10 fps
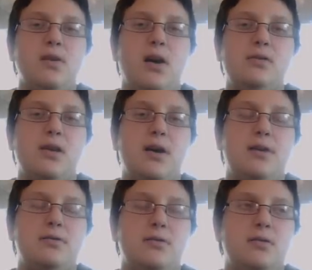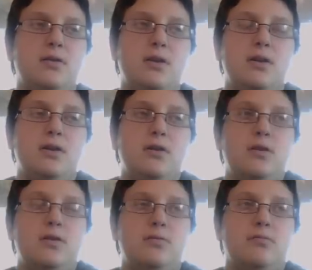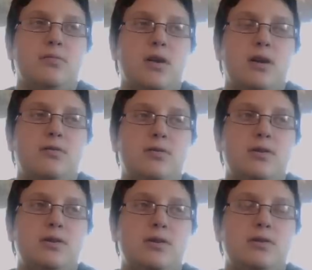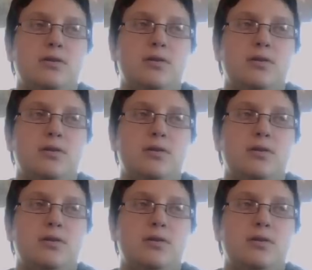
And then when I was